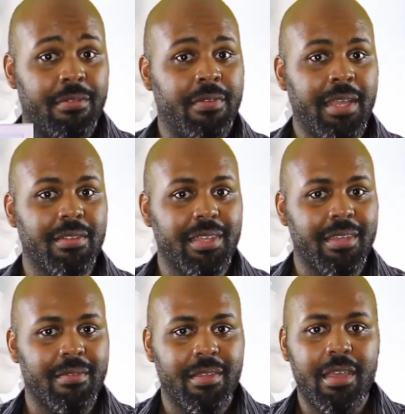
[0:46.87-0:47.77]
finally,
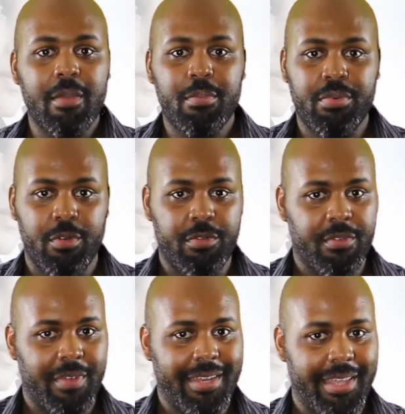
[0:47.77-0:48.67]
proof
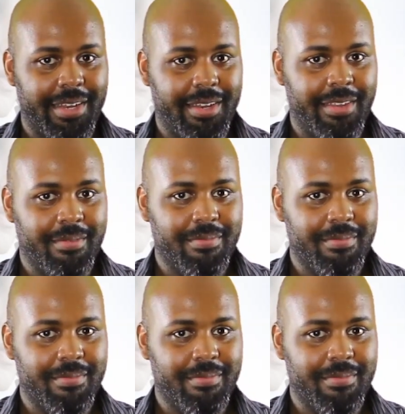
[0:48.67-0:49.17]
of identity.